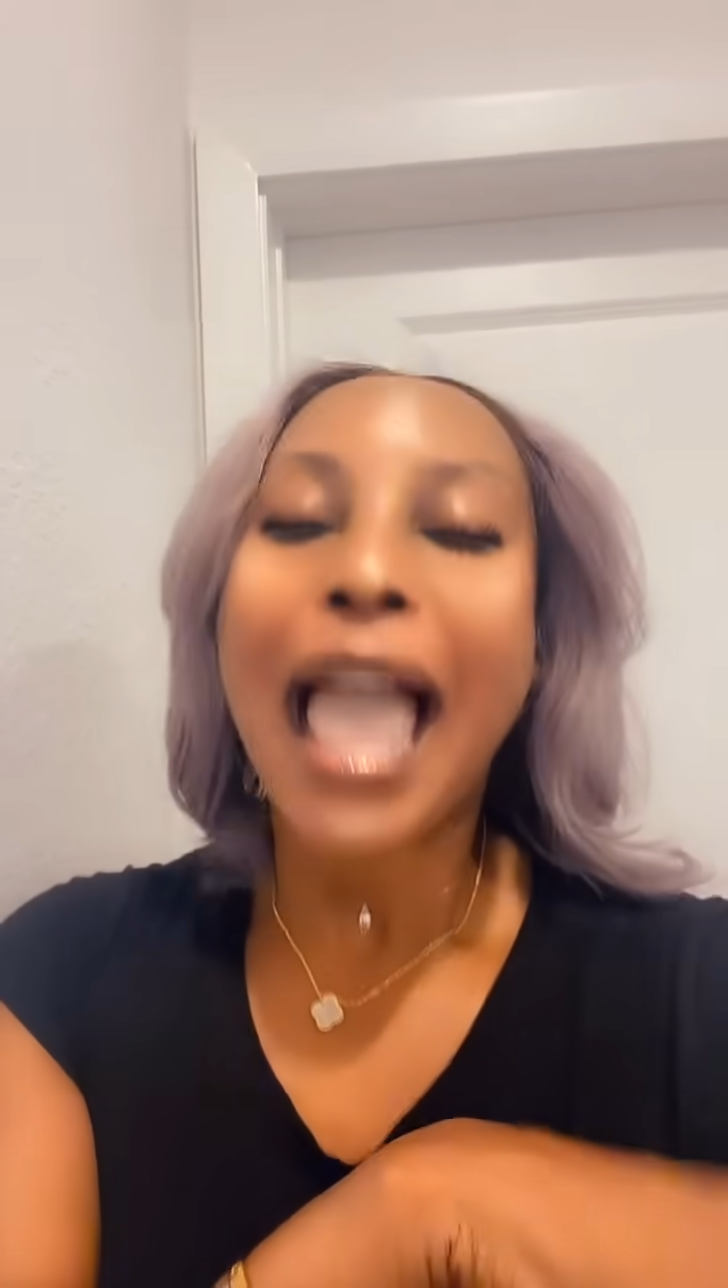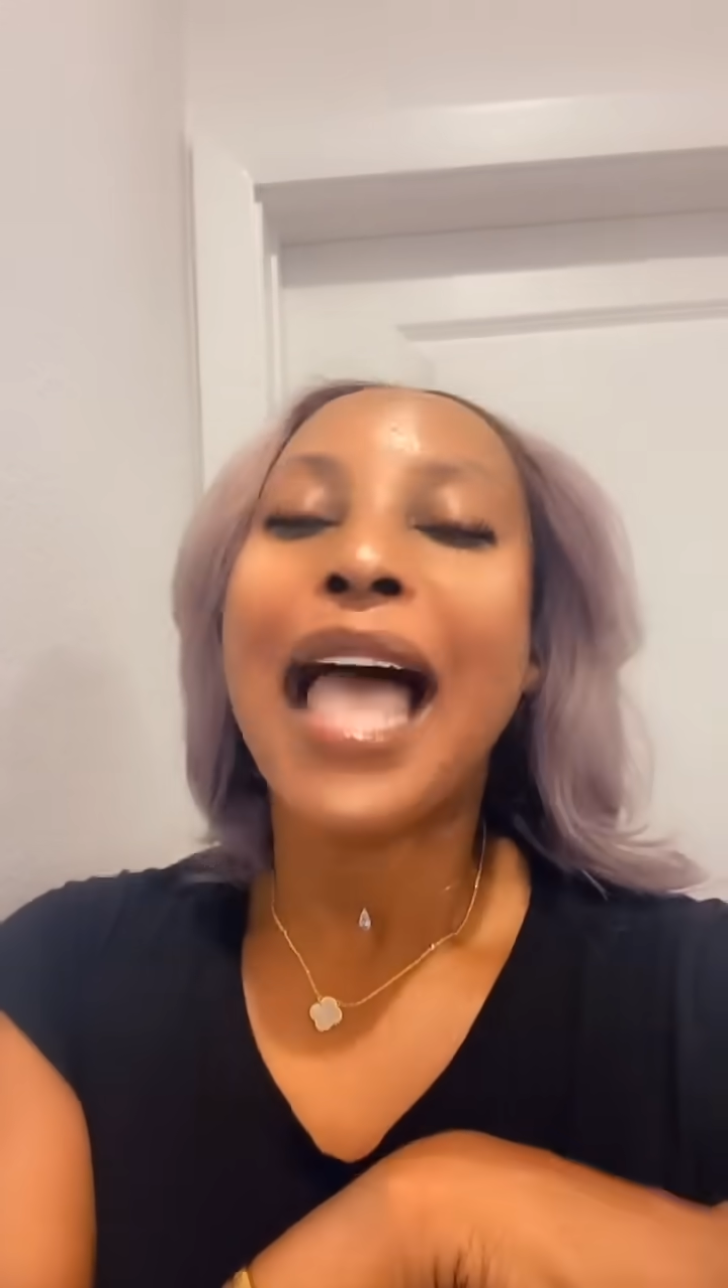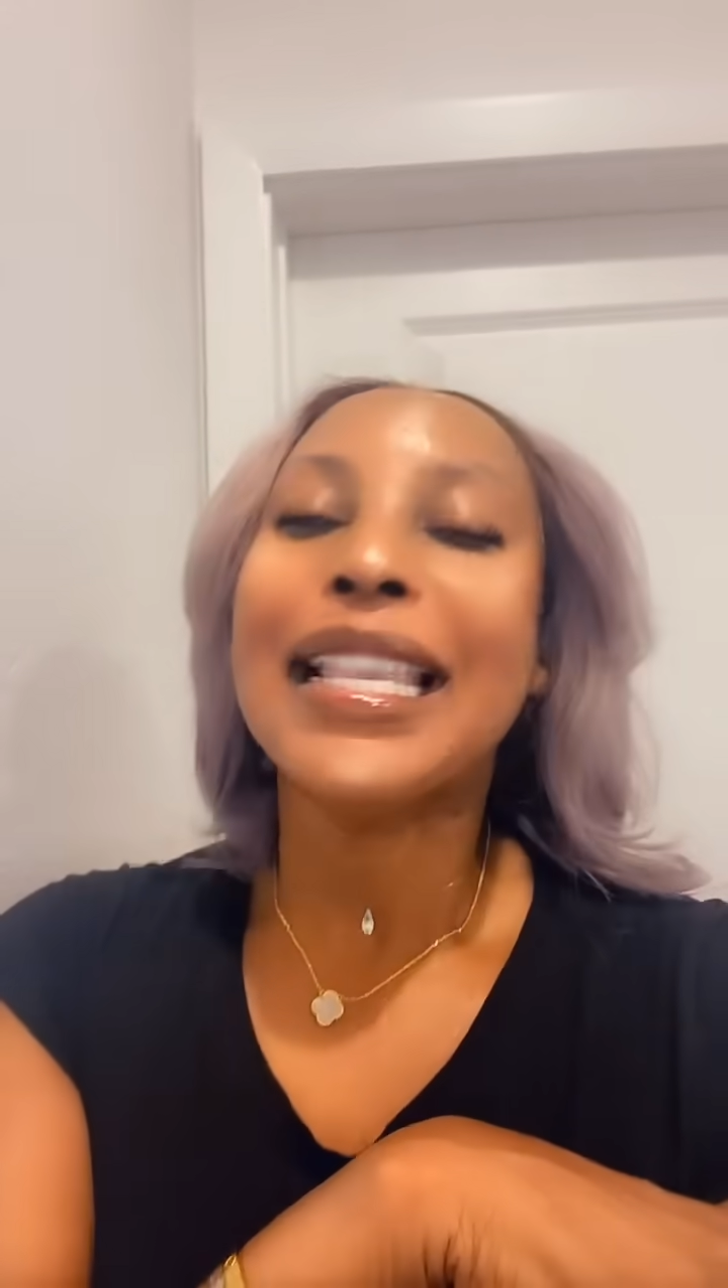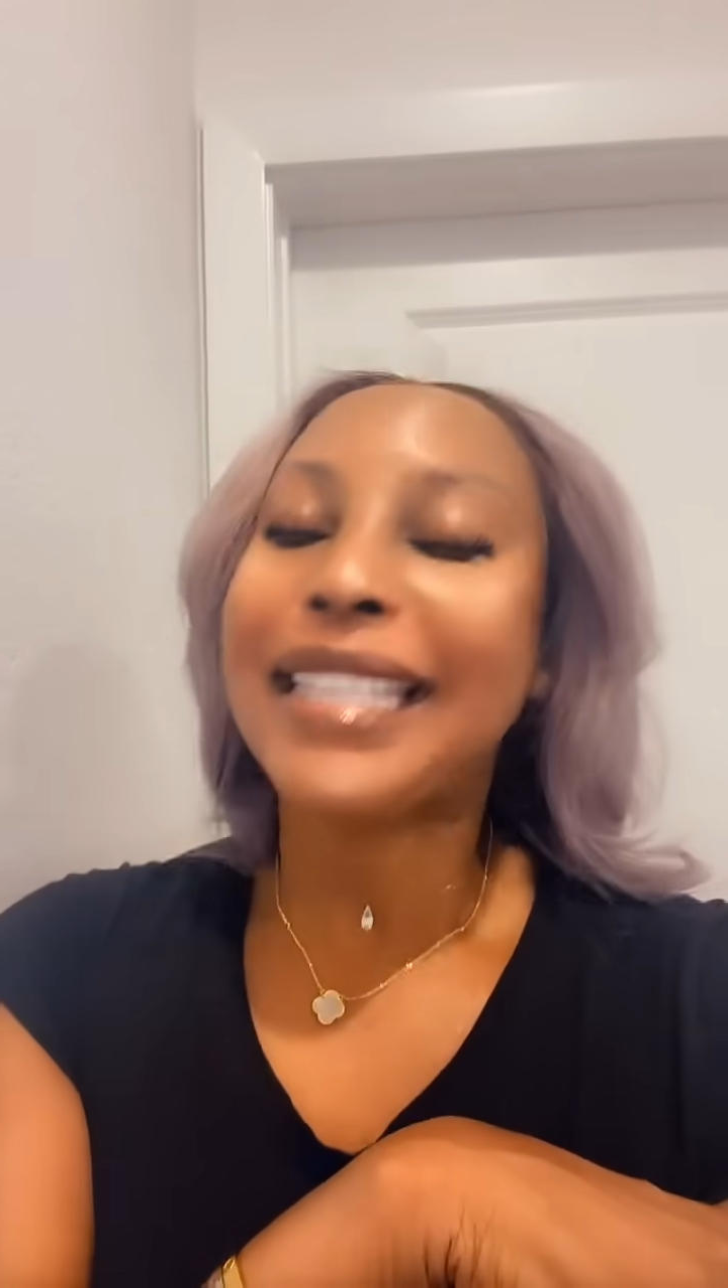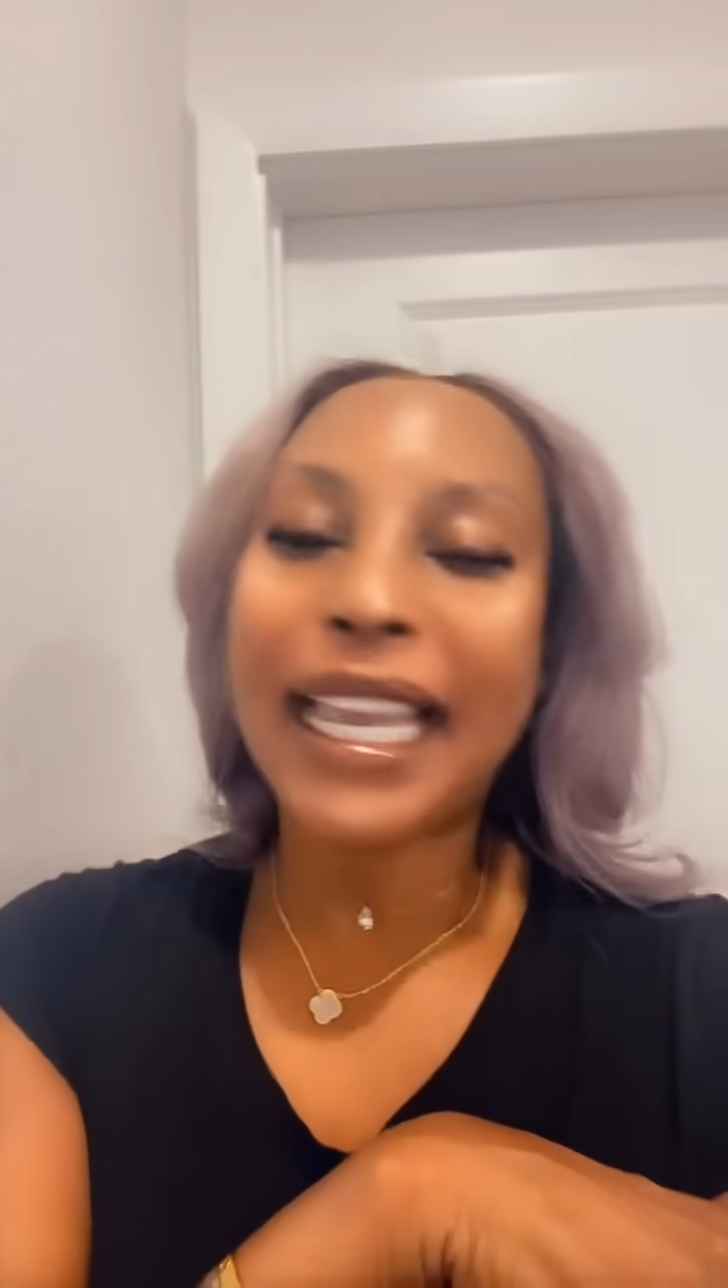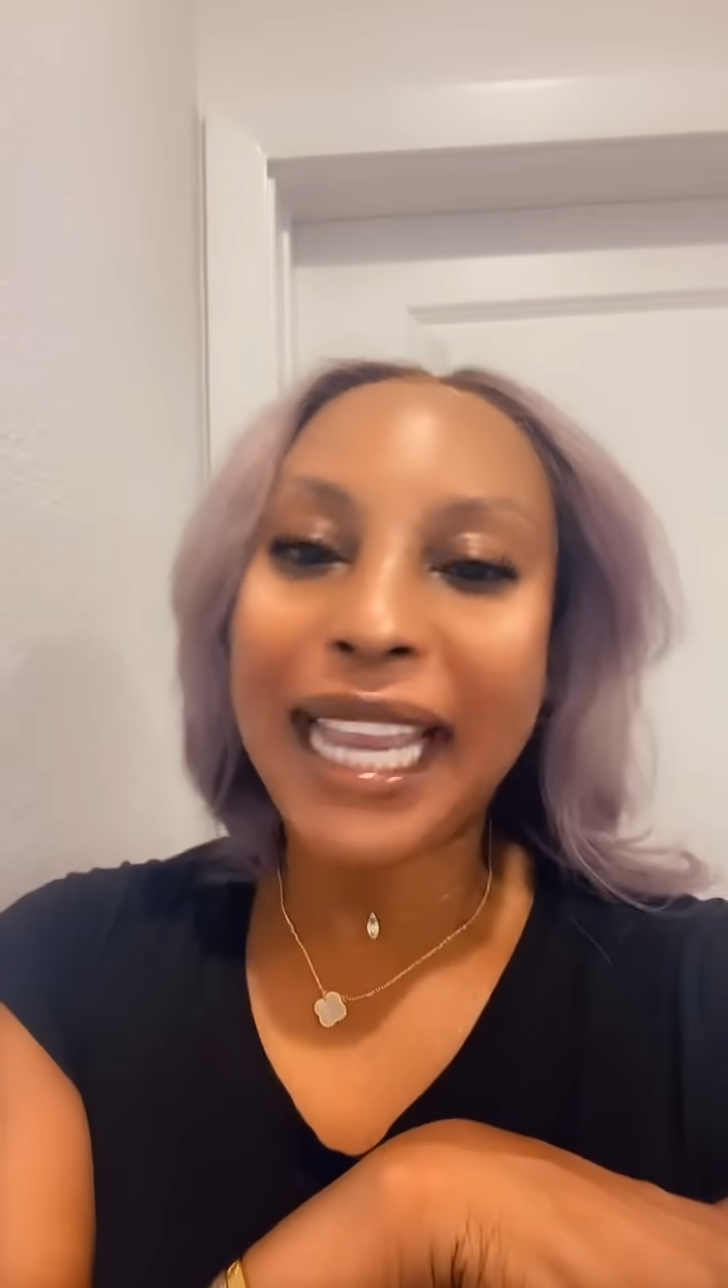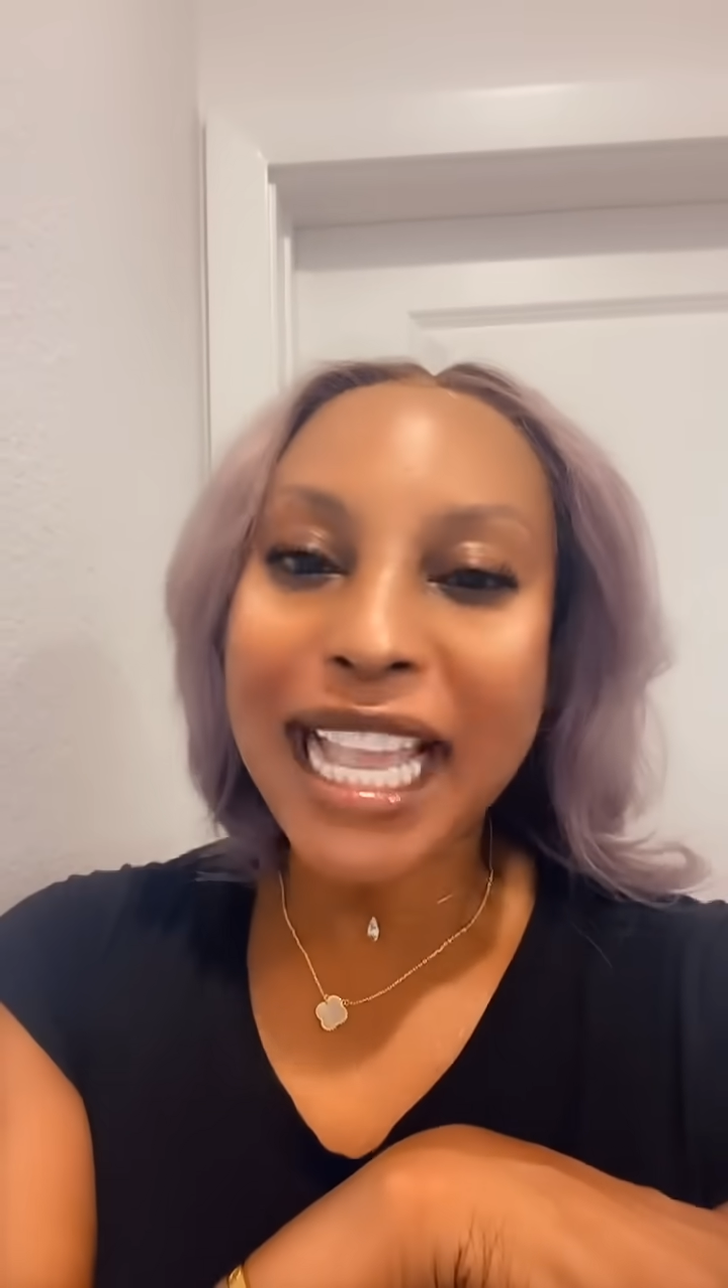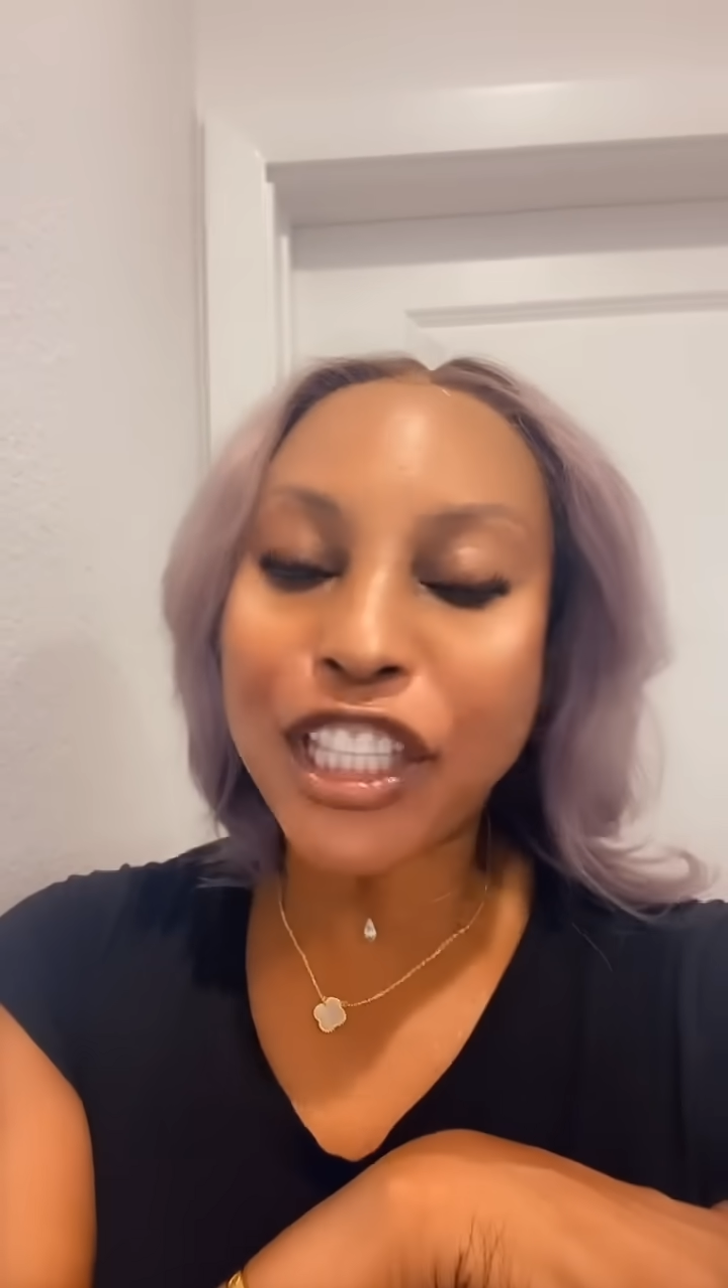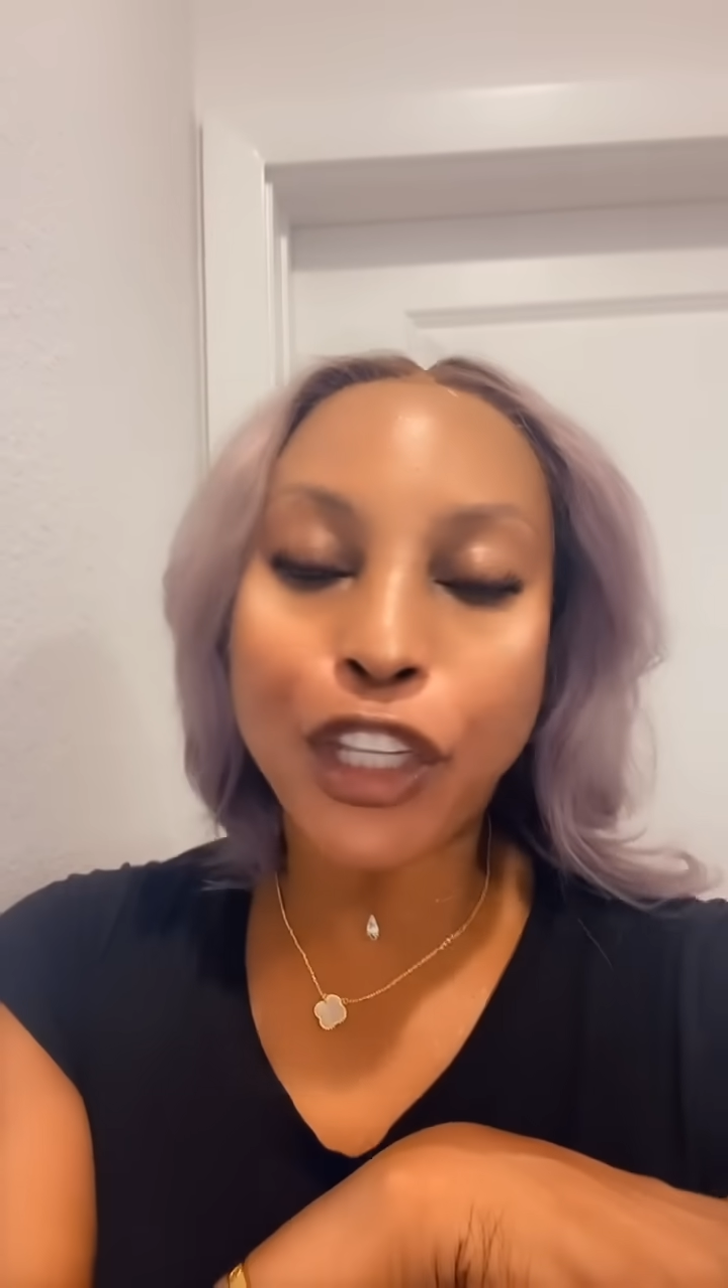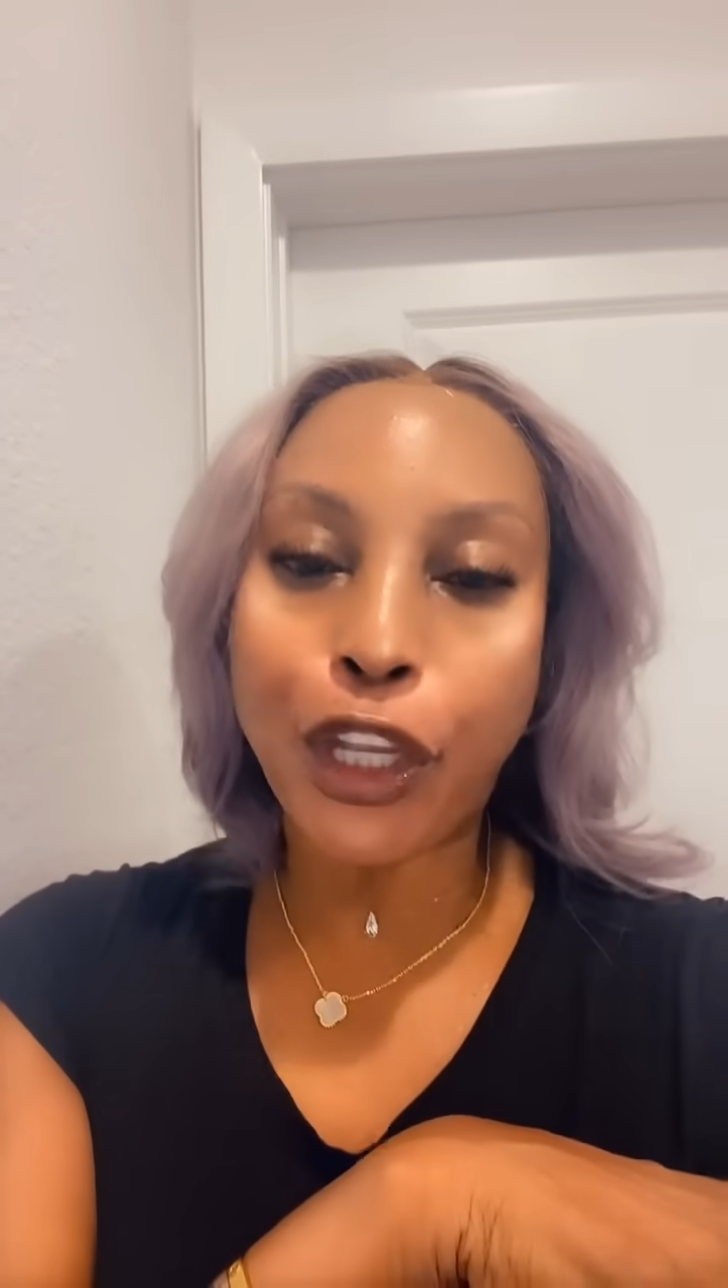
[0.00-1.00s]
See, an
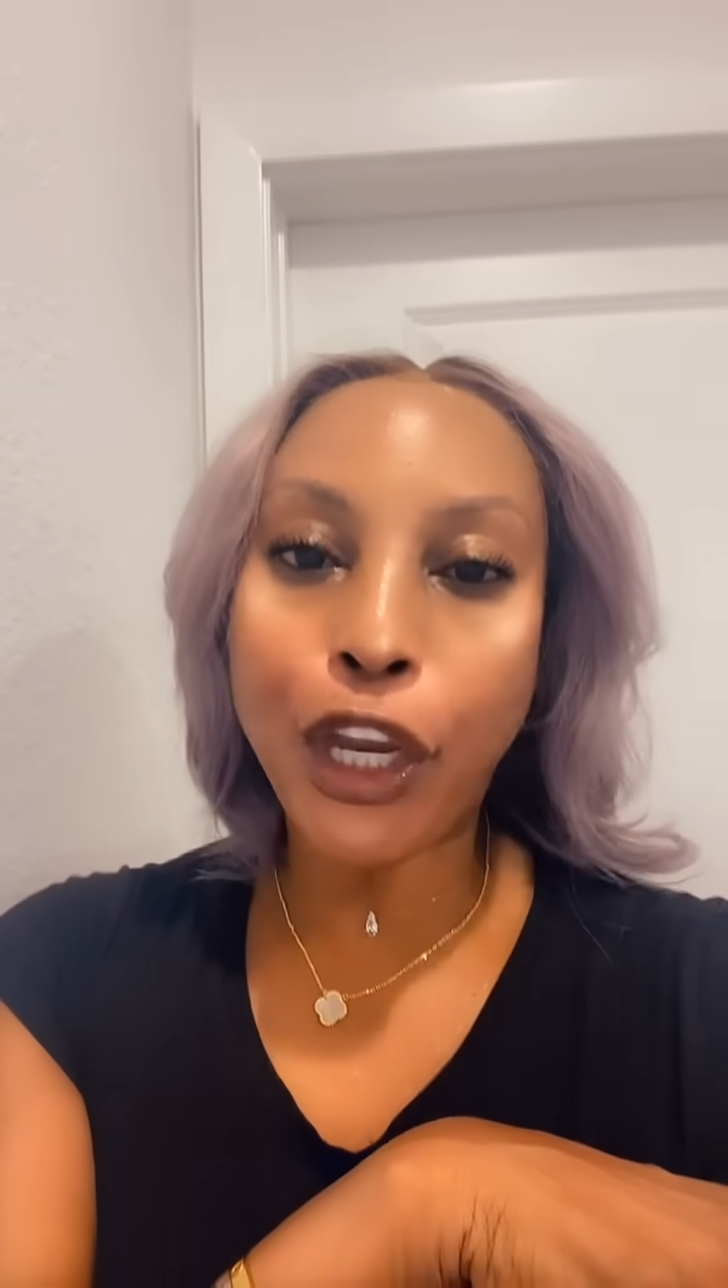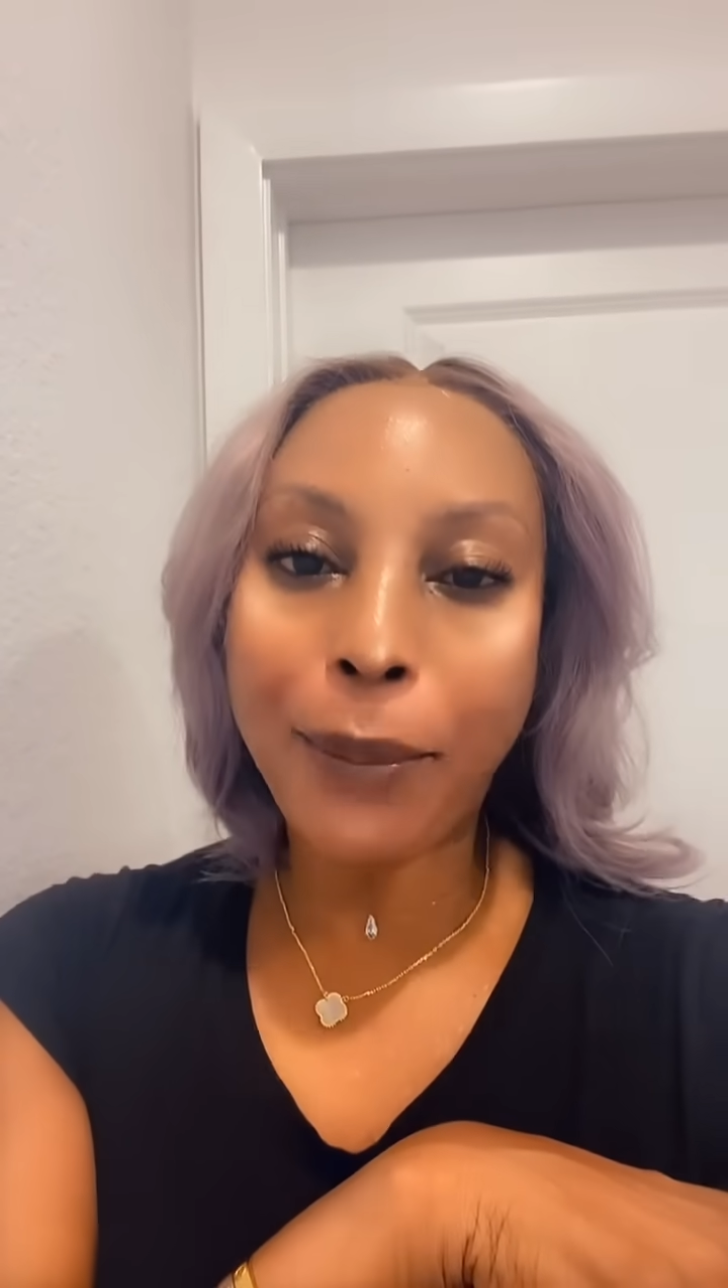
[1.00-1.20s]
insecure